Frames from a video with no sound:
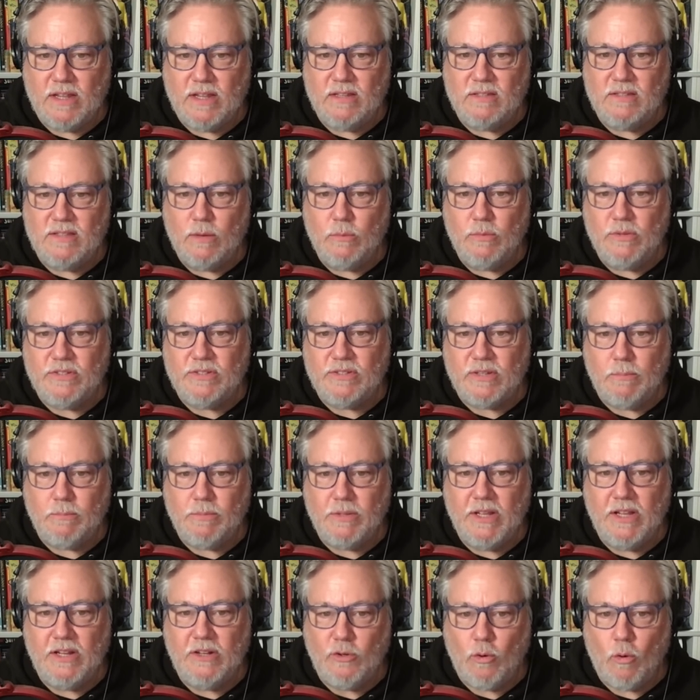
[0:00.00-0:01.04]
is that we
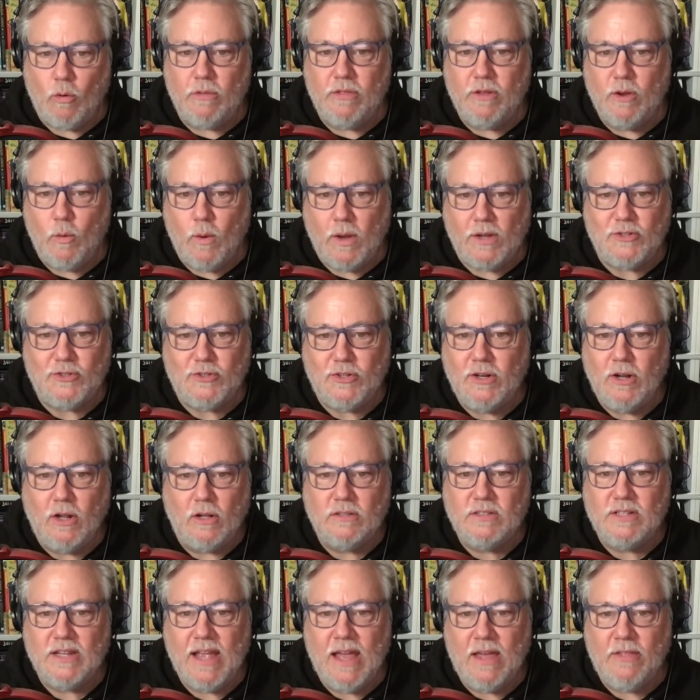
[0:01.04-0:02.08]
simply ignore the question
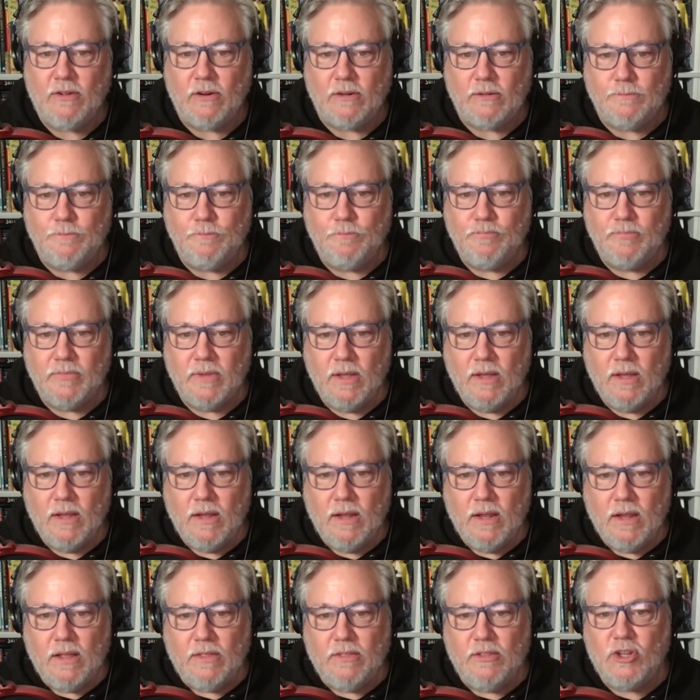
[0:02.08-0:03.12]
altogether.
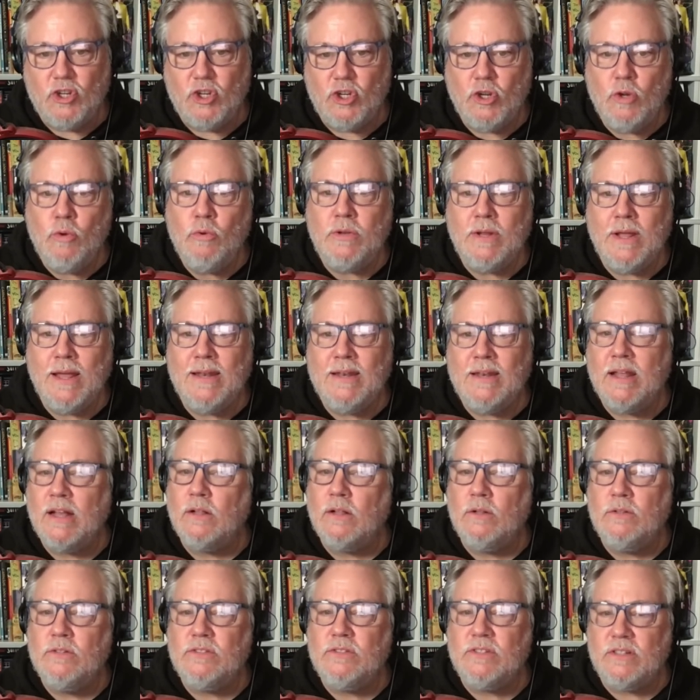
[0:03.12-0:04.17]
The Clute and
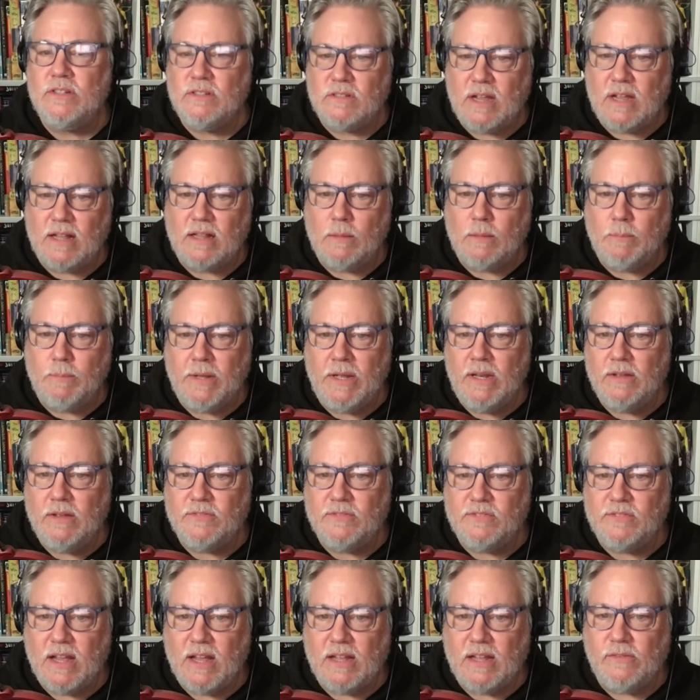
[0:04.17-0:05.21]
Nicholls Encyclopedia
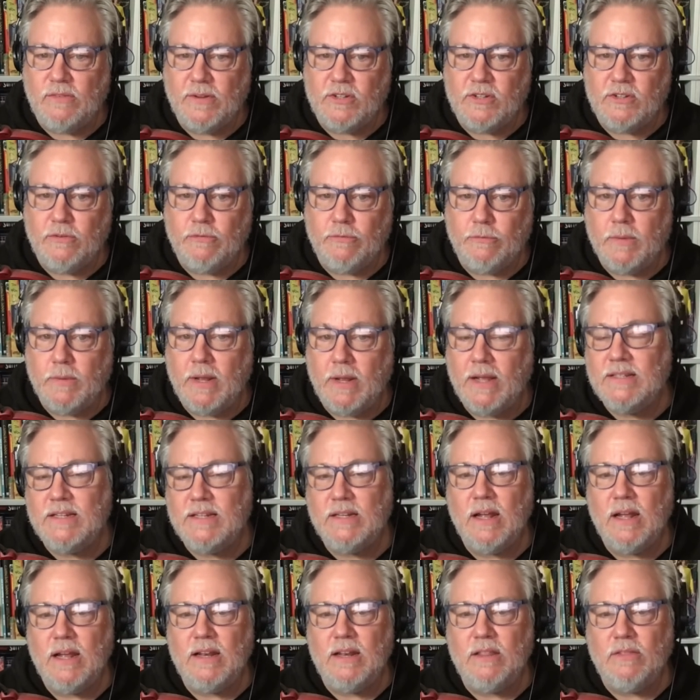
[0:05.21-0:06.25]
of Science Fiction from
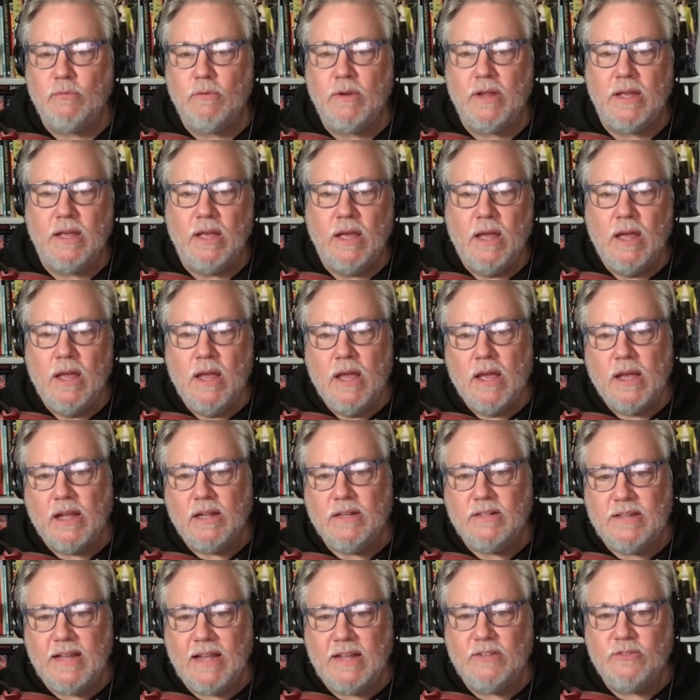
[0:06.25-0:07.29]
1993
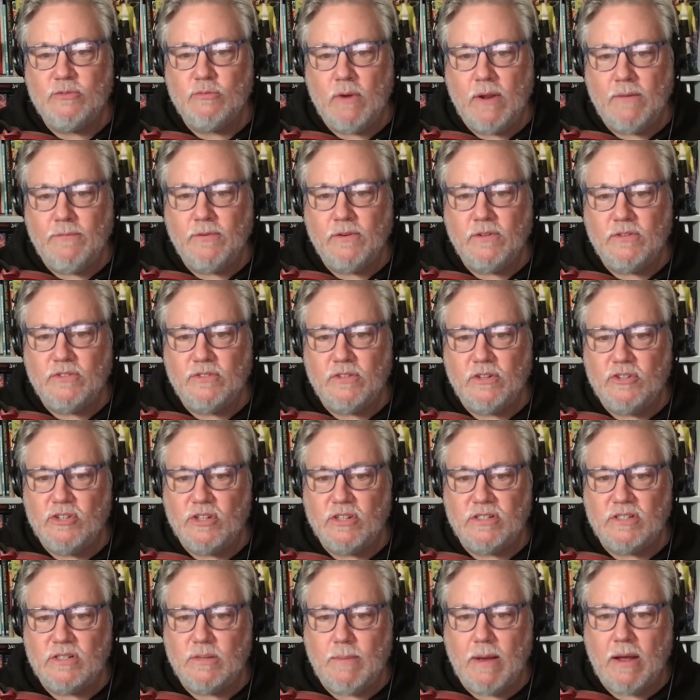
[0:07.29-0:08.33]
contains reference to
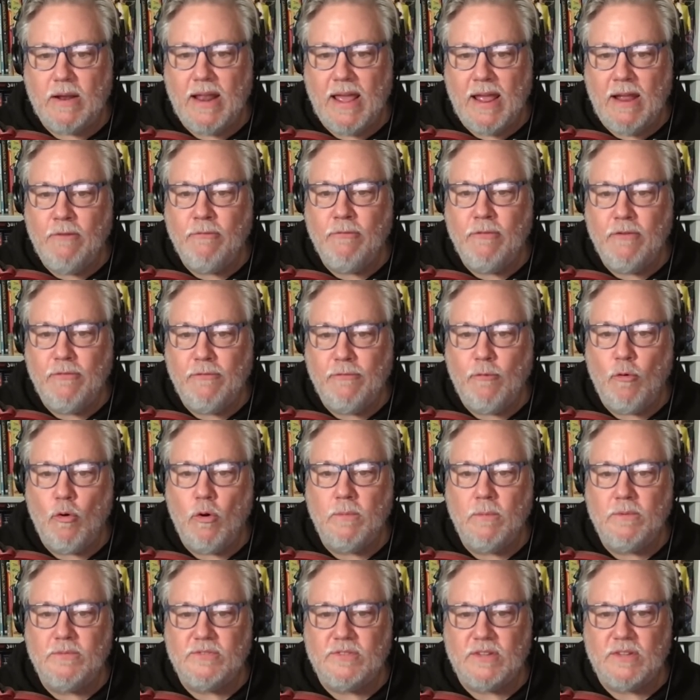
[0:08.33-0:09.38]
just about every
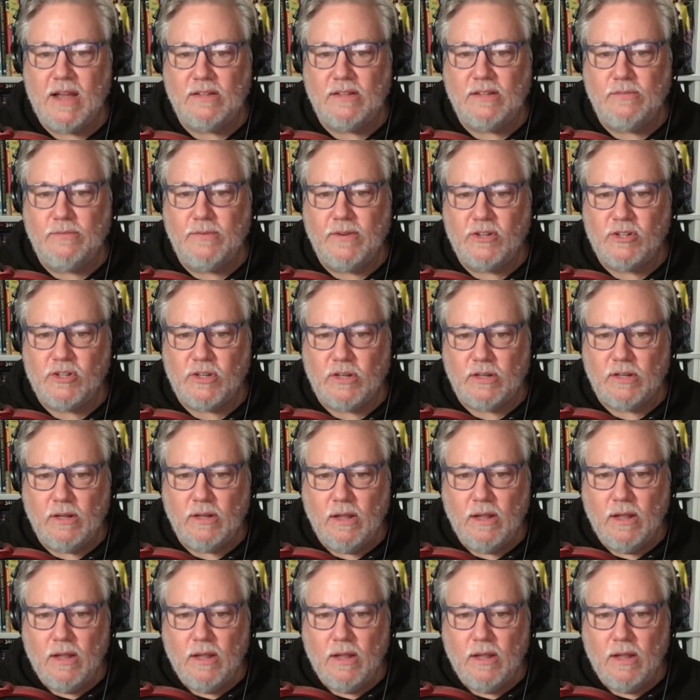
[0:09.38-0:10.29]
form of science fiction.